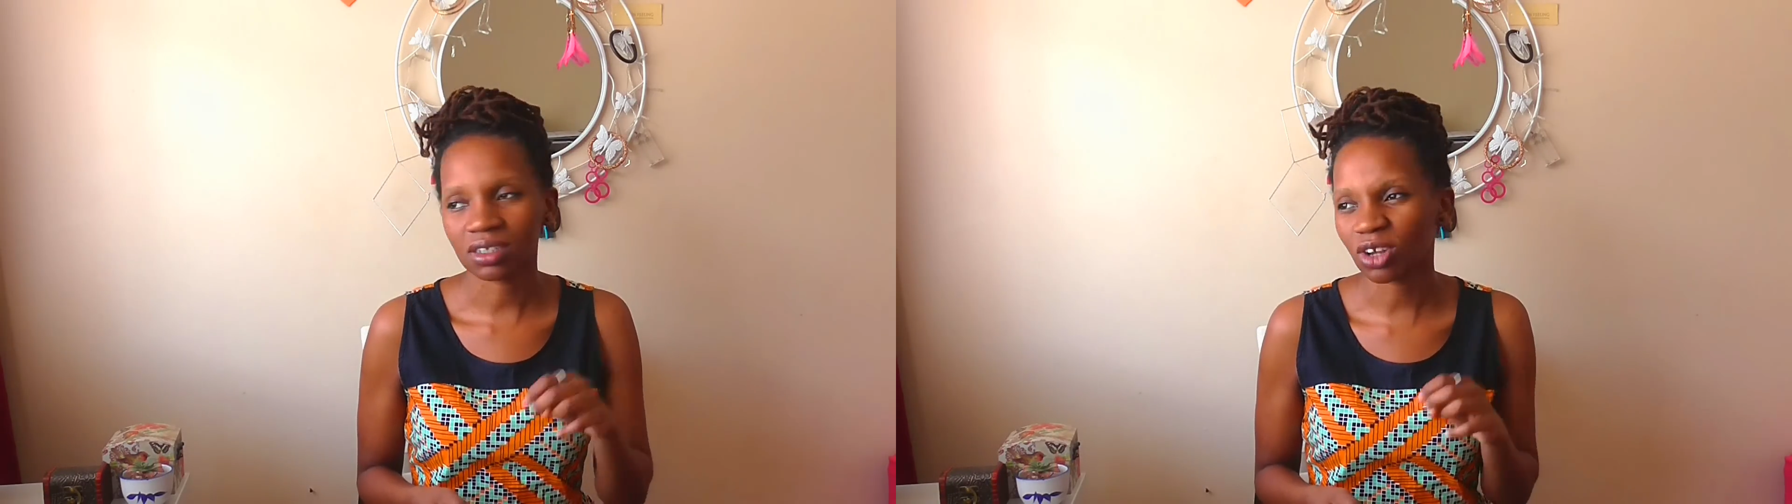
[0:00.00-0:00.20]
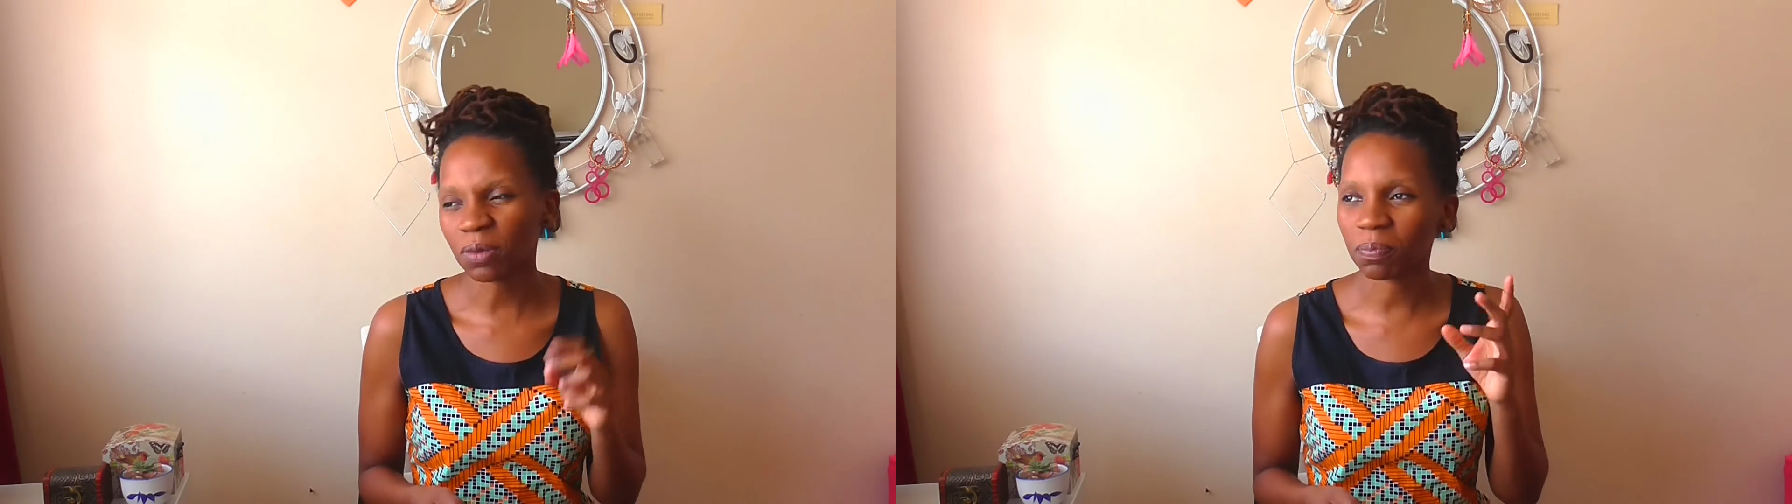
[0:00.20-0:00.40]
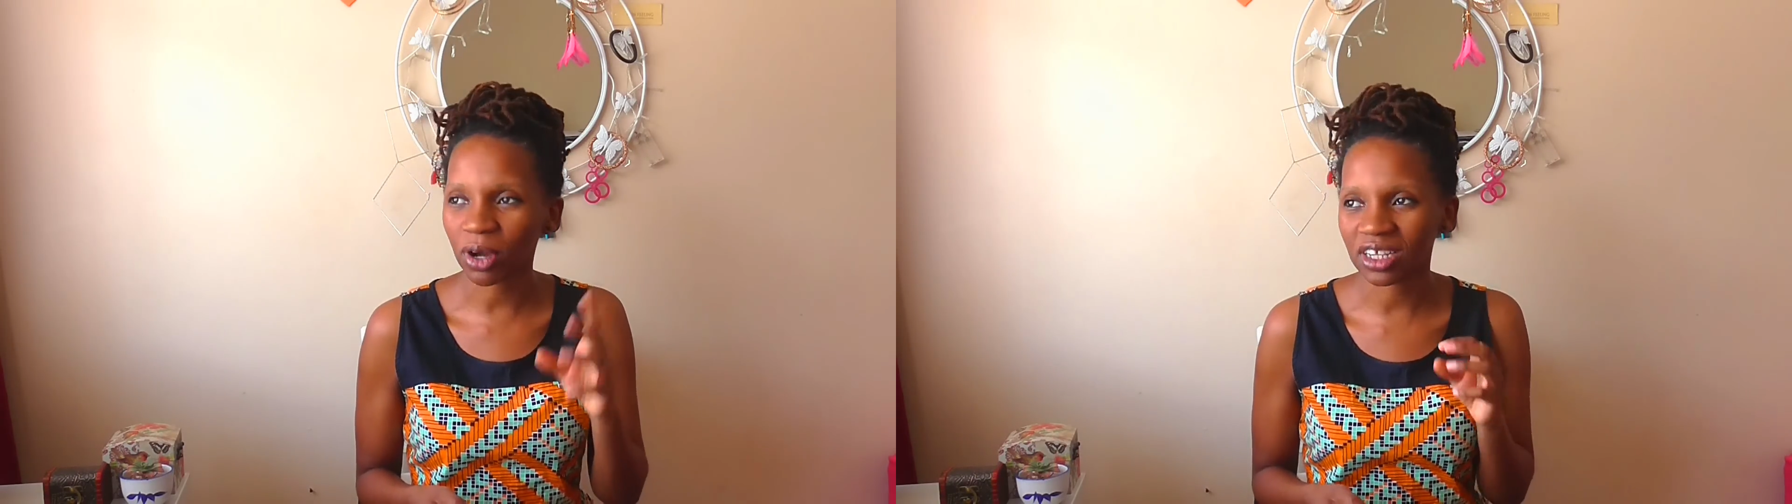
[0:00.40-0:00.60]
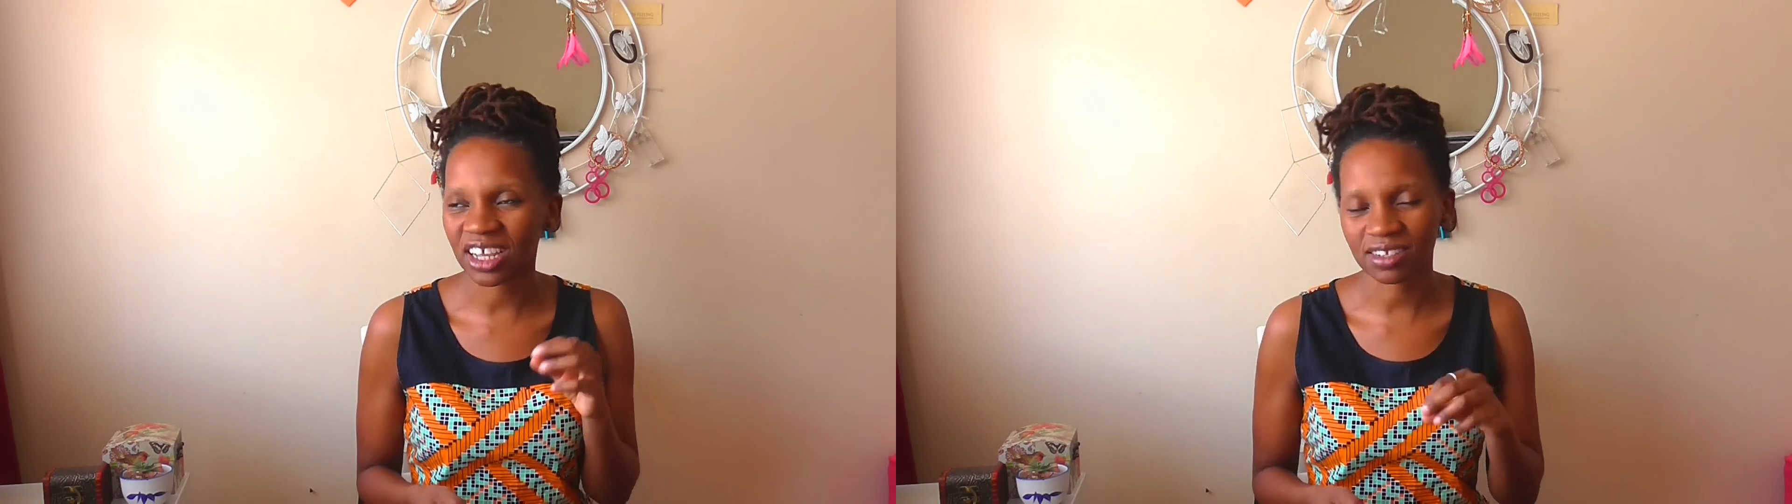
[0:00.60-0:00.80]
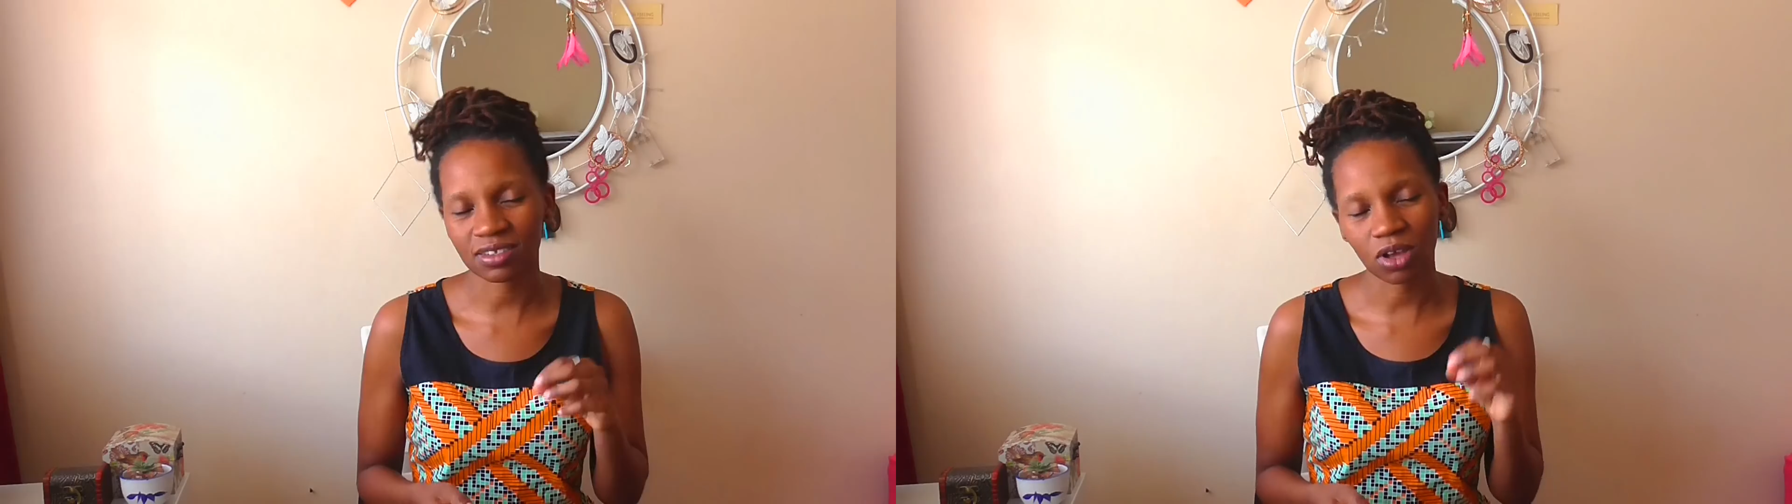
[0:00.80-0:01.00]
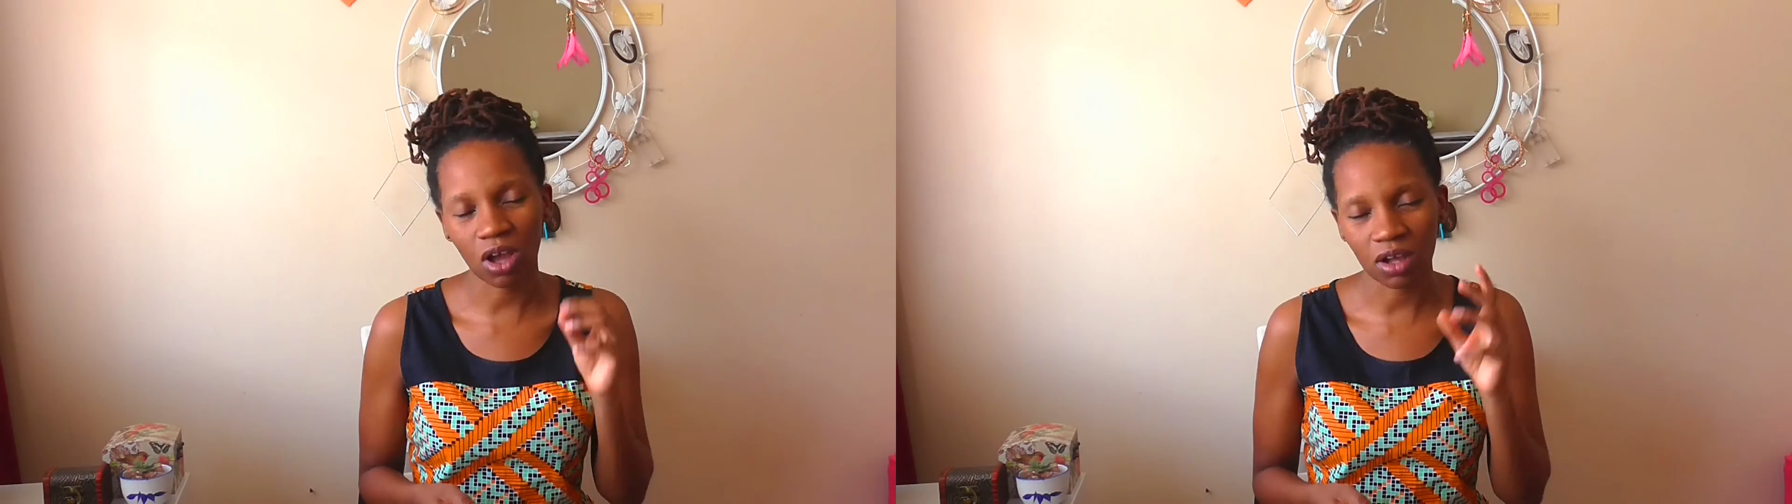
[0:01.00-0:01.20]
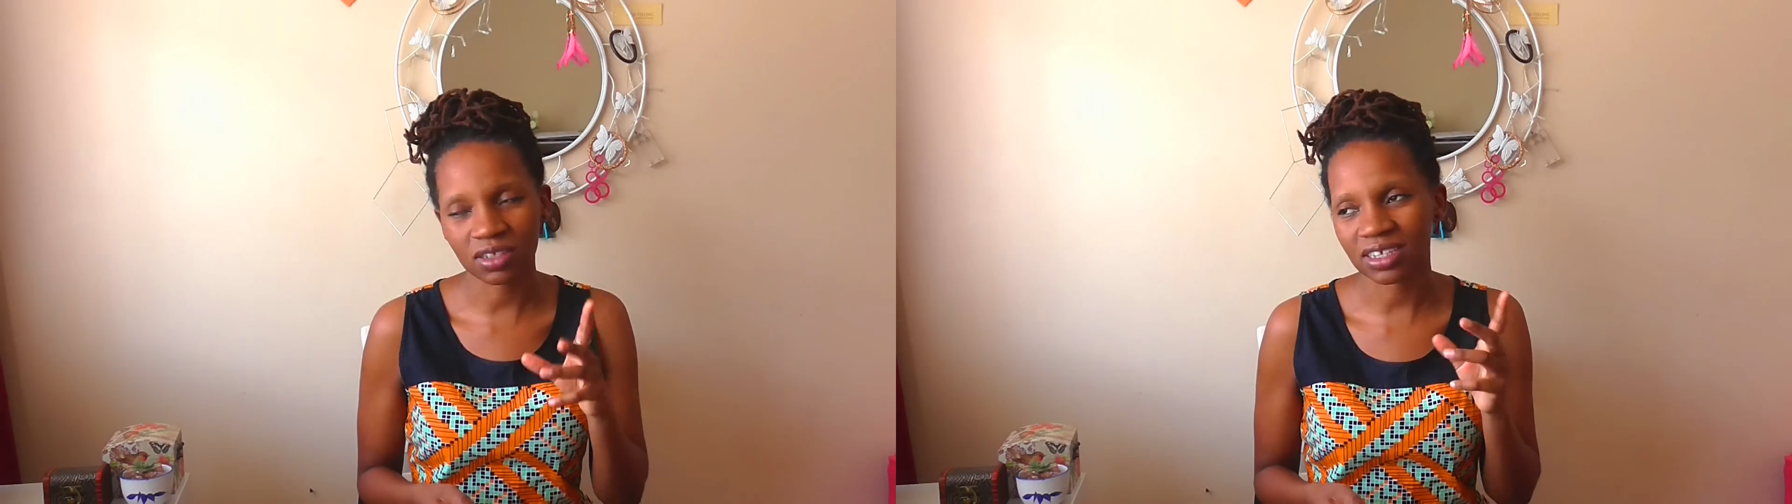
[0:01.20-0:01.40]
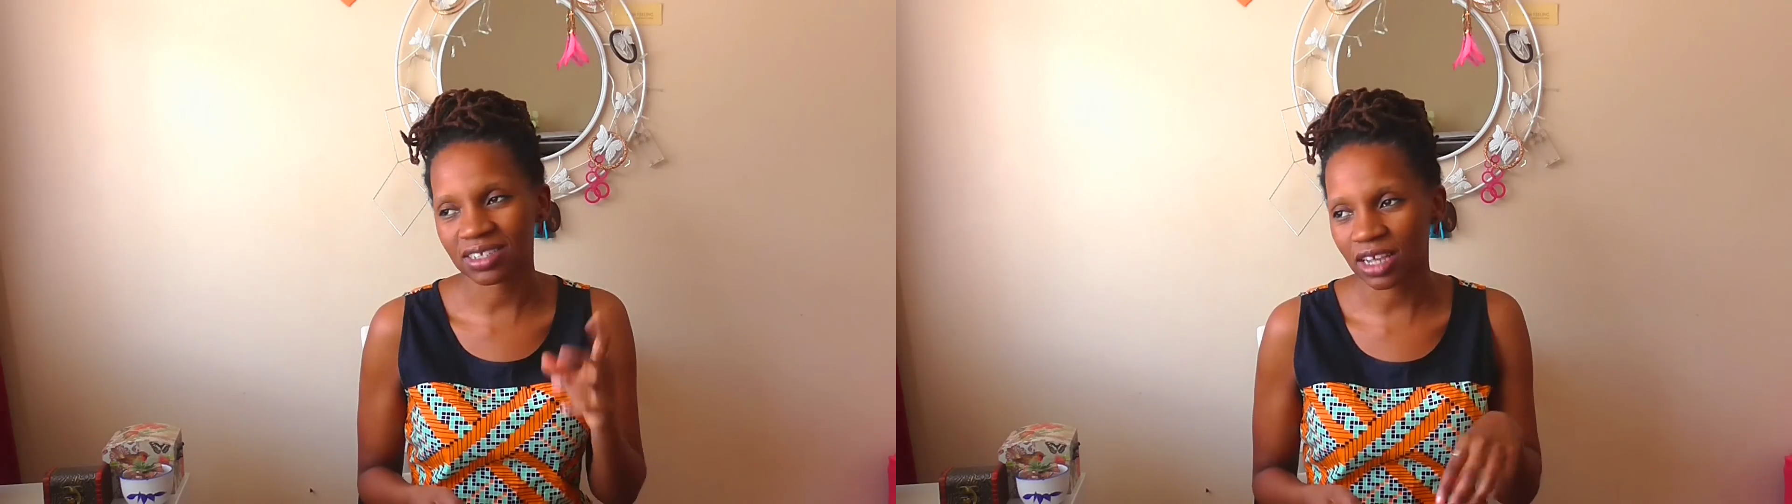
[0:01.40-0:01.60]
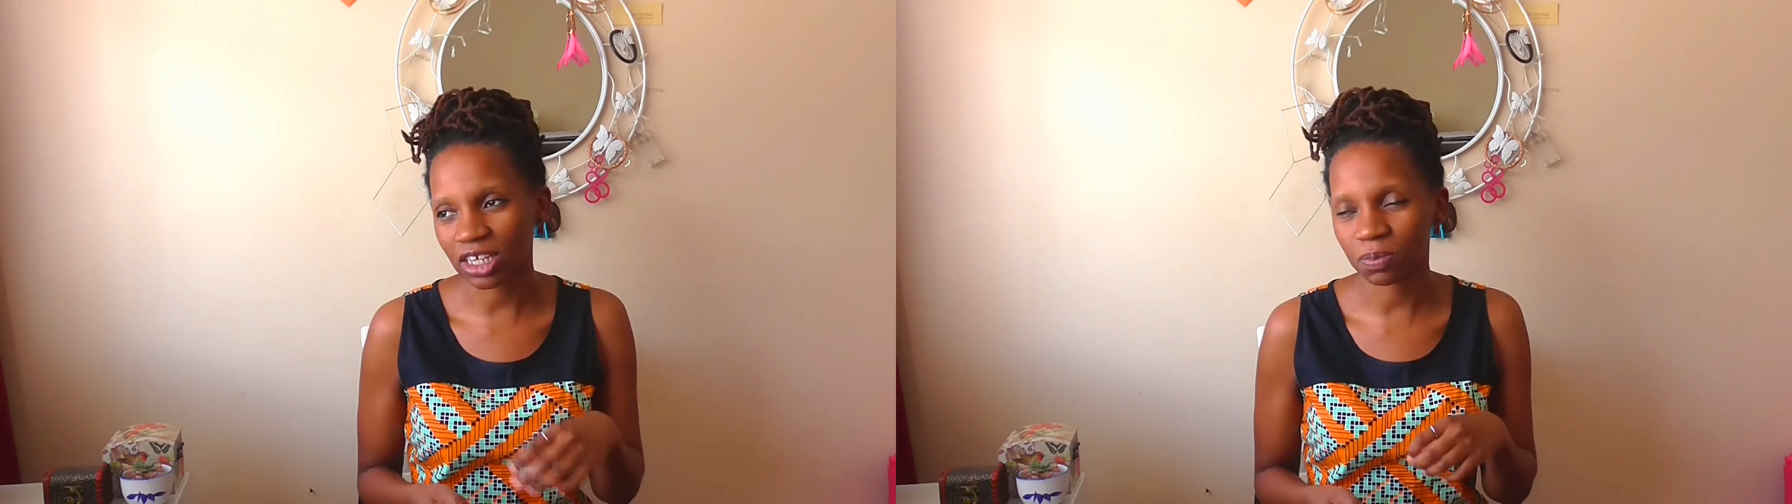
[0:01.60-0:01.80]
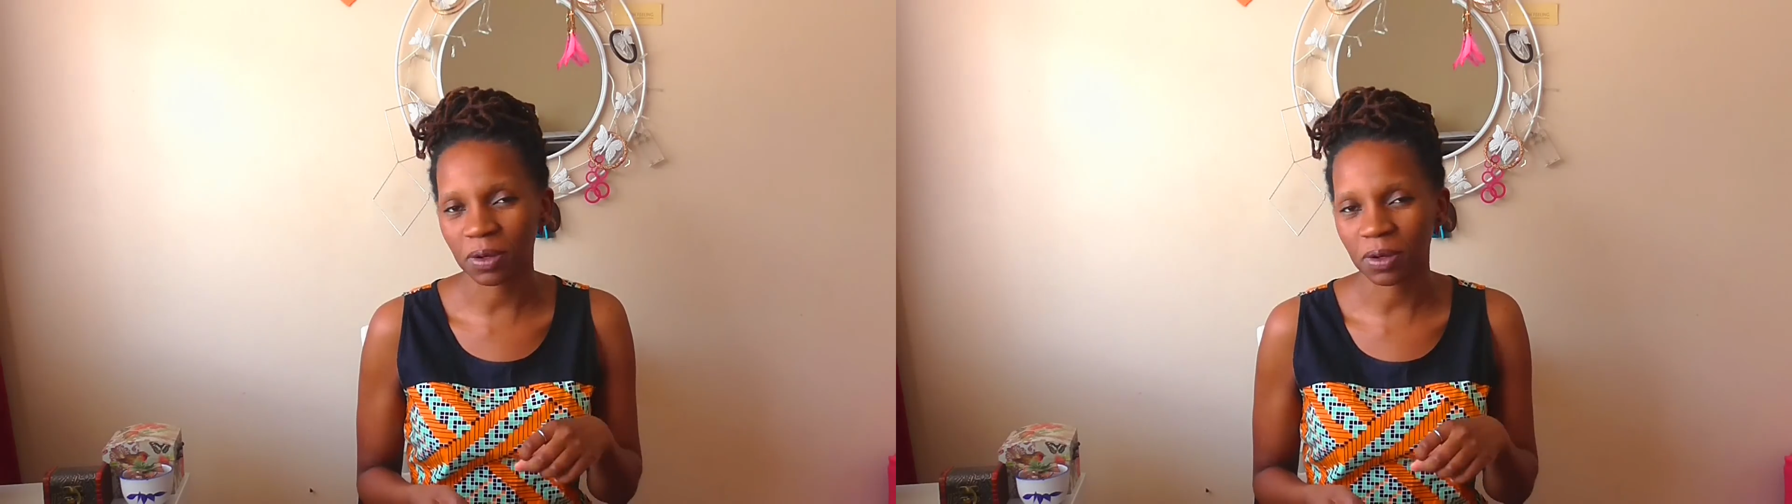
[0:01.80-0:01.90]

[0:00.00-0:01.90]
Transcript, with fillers: not bodyguards guards as such,